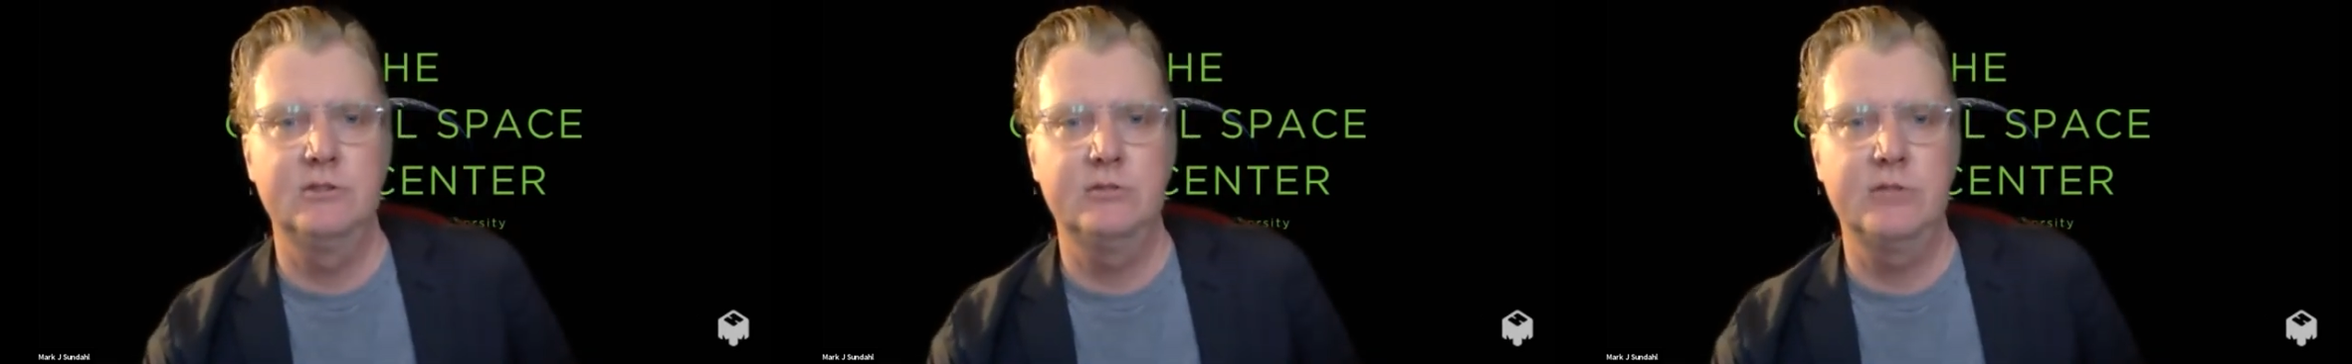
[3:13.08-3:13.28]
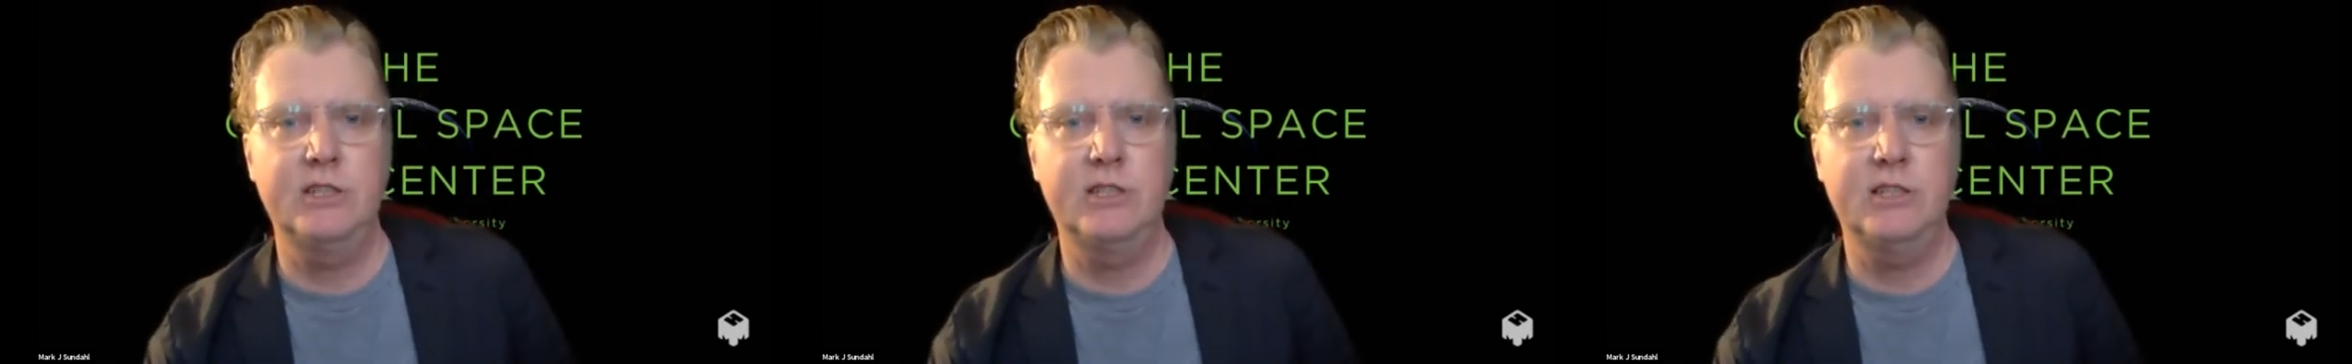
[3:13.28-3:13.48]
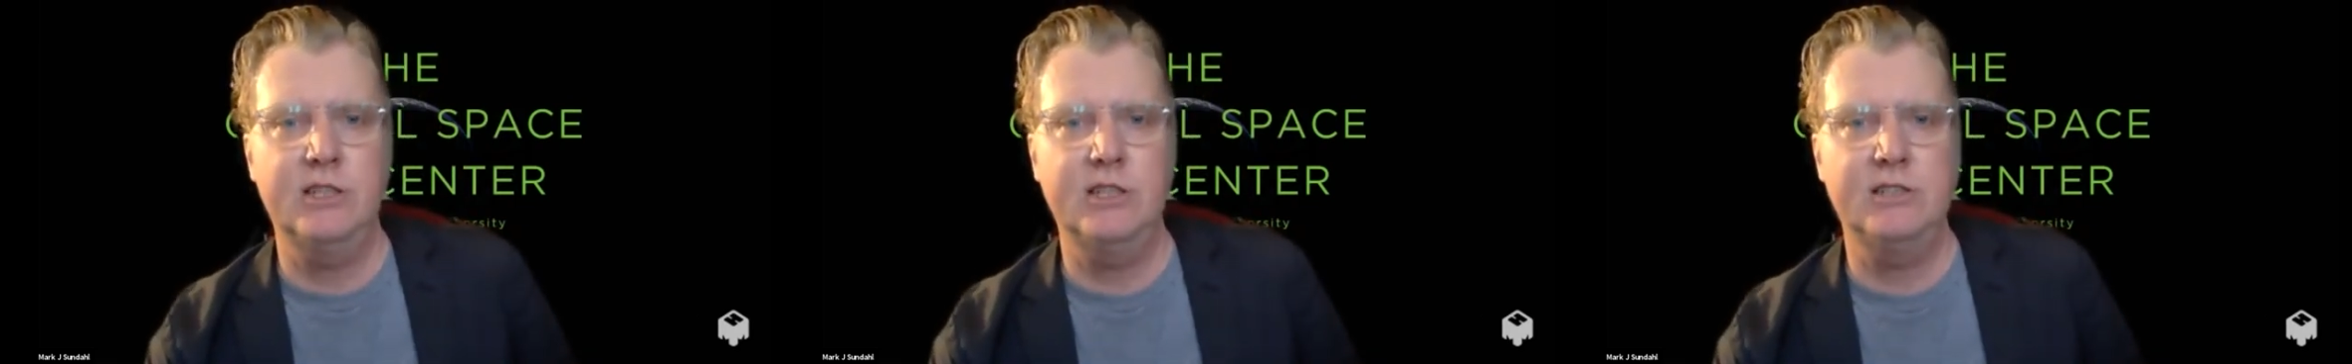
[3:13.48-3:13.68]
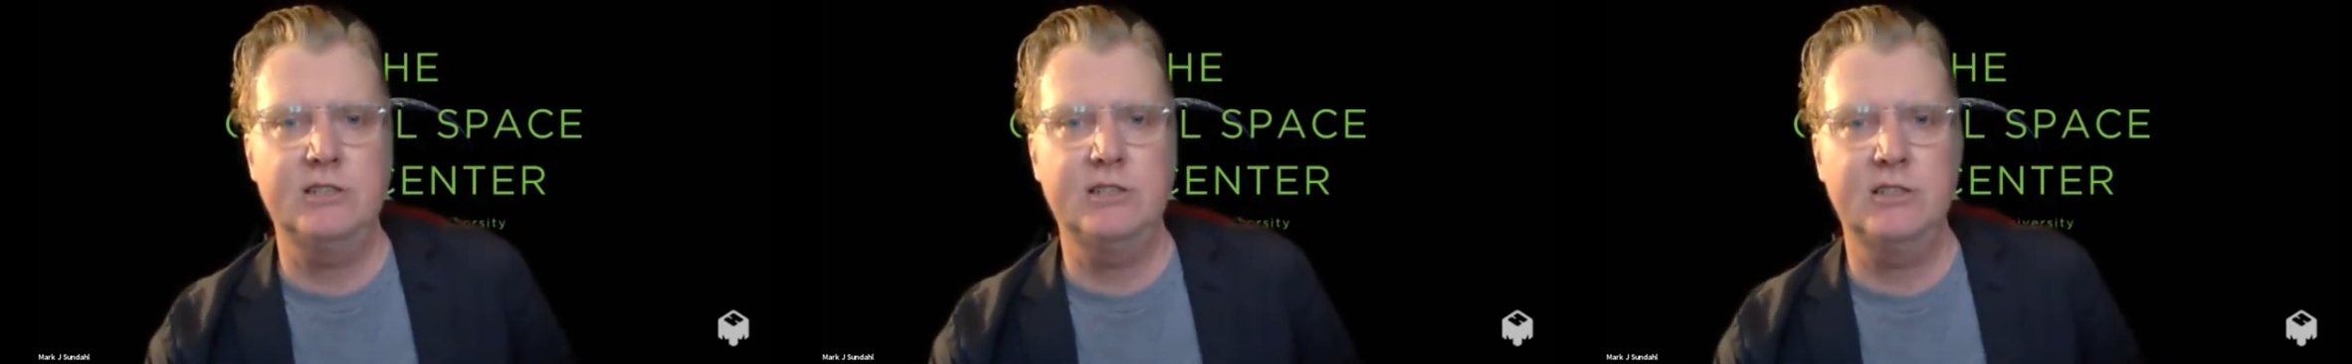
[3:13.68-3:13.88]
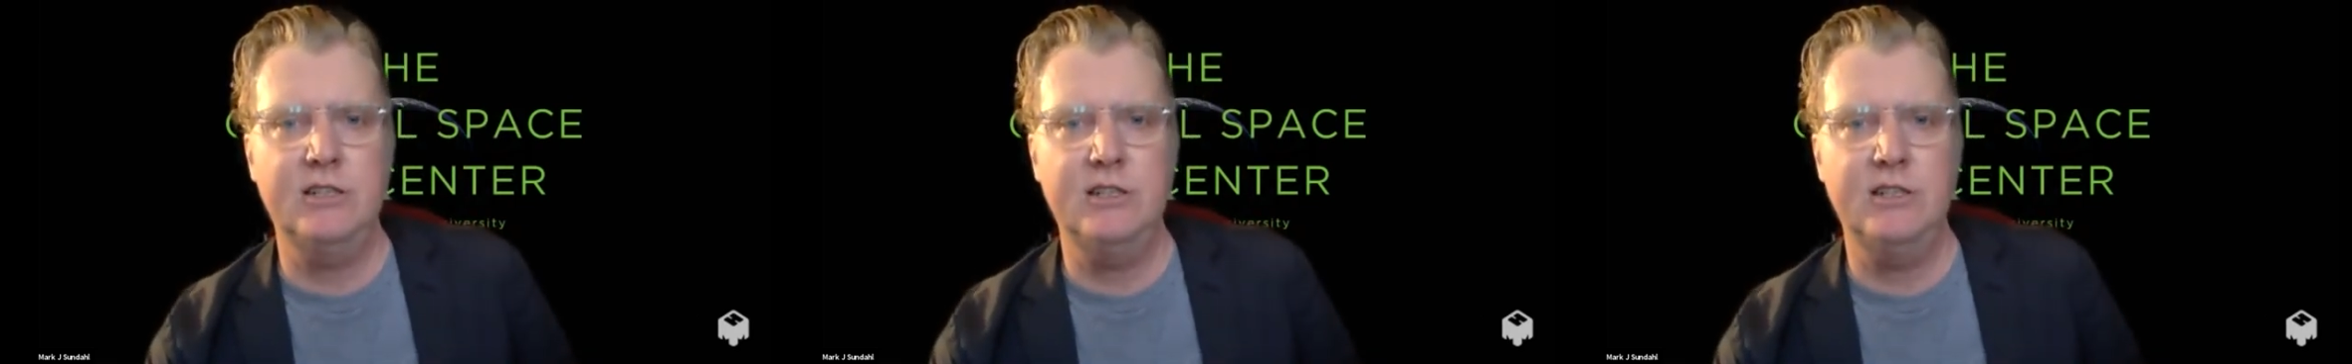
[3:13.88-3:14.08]

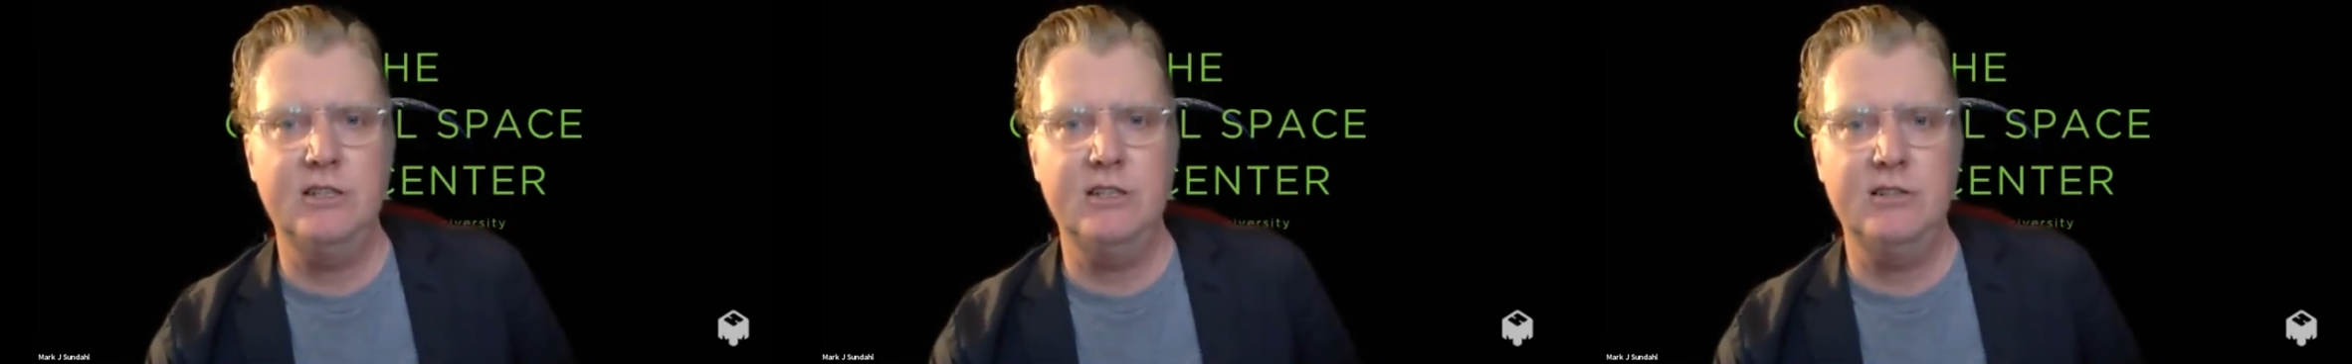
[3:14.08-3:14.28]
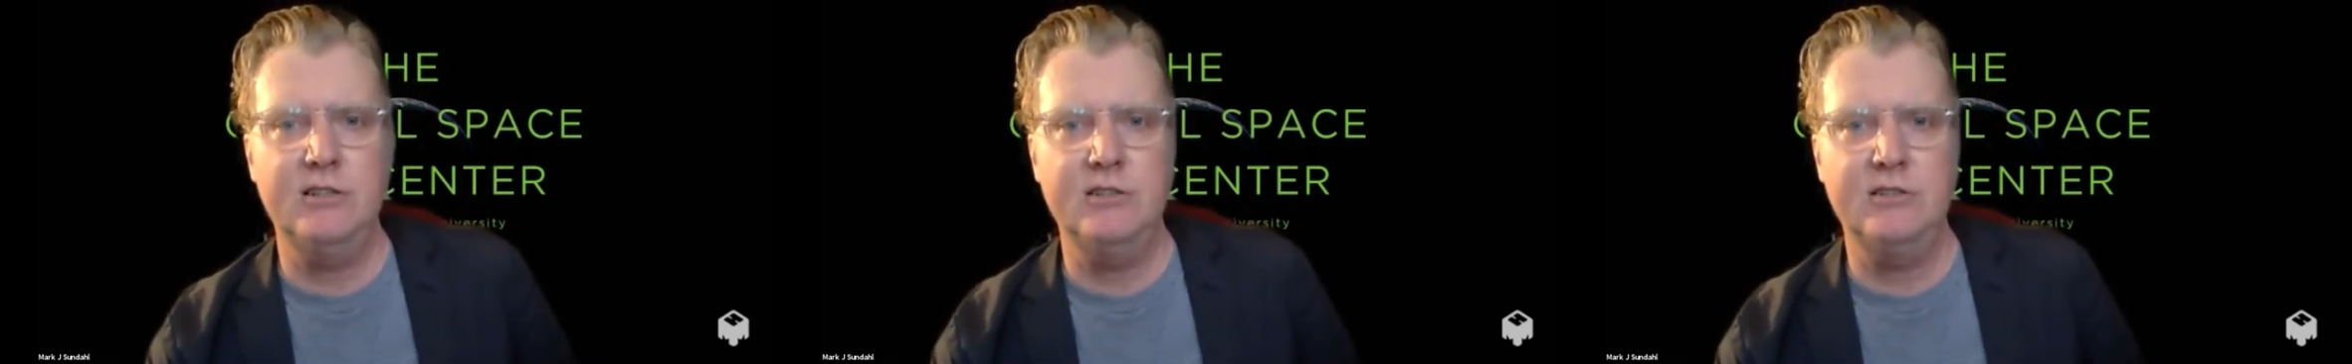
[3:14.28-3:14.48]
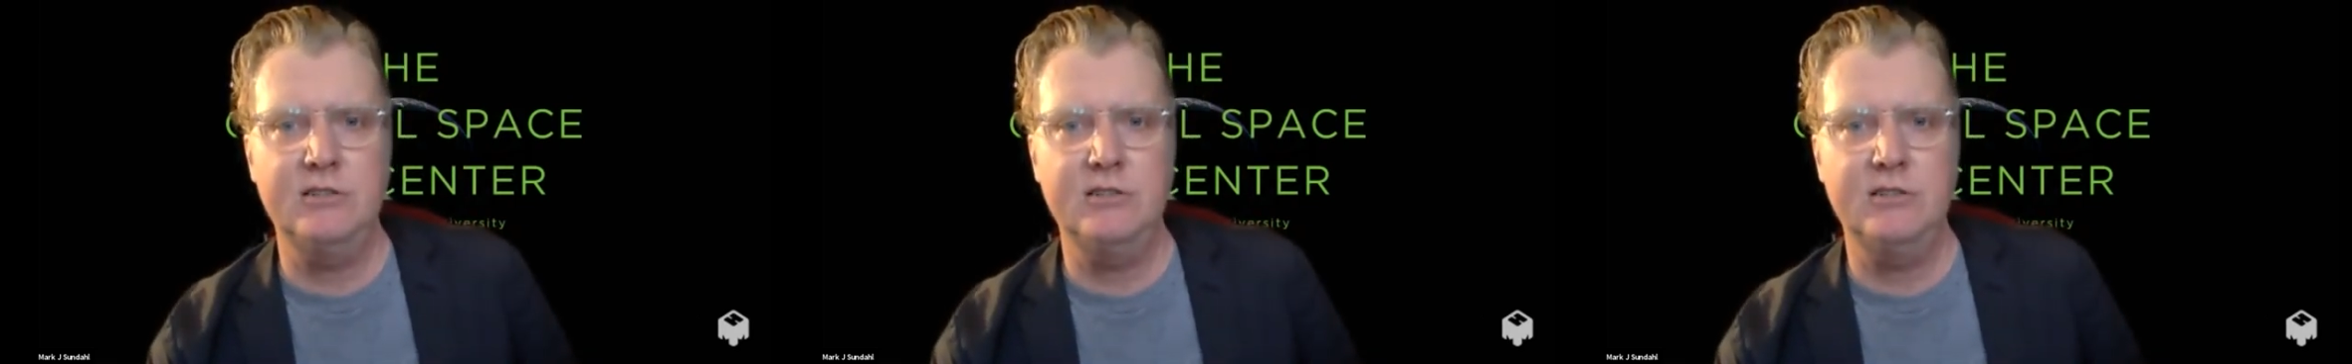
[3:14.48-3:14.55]
because uh,